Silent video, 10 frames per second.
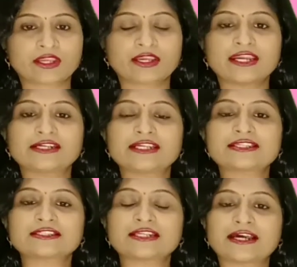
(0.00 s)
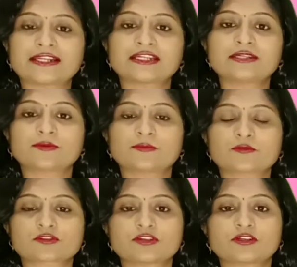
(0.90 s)
it is directly
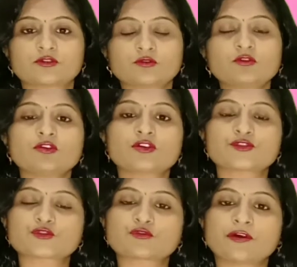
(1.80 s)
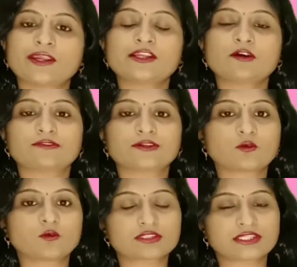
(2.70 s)
proportional to square of the
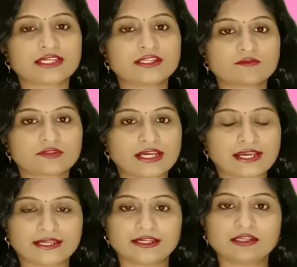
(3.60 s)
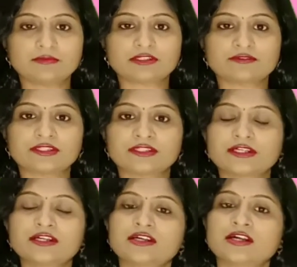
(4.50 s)
cosine of the angle between
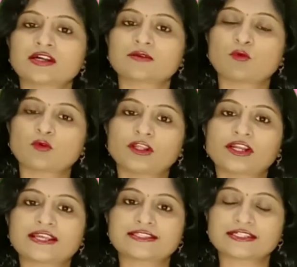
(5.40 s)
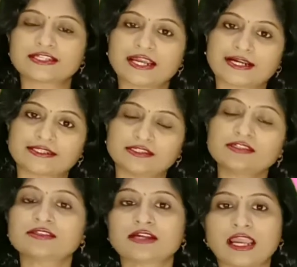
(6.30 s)
the polarizer and the
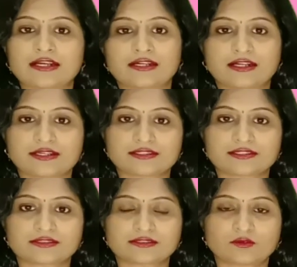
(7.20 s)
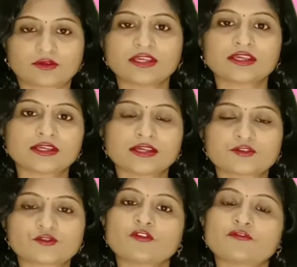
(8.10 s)
analyzer. Okay,
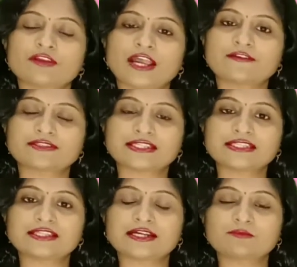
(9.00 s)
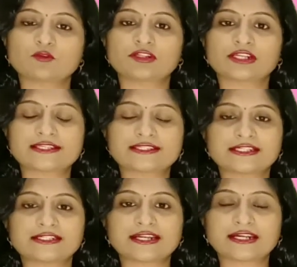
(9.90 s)
so we have seen that polarizer
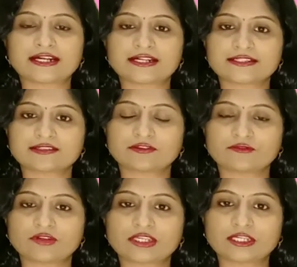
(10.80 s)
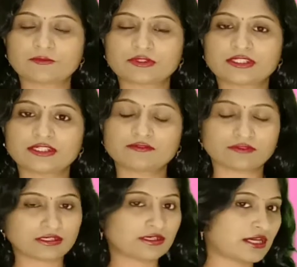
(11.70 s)
and analyzer, if we kept there,
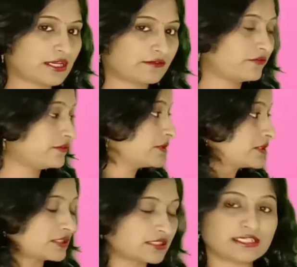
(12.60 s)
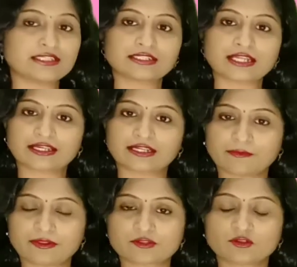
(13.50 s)
we will see in the diagram
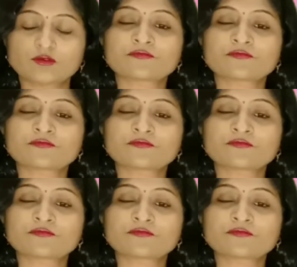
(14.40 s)
also.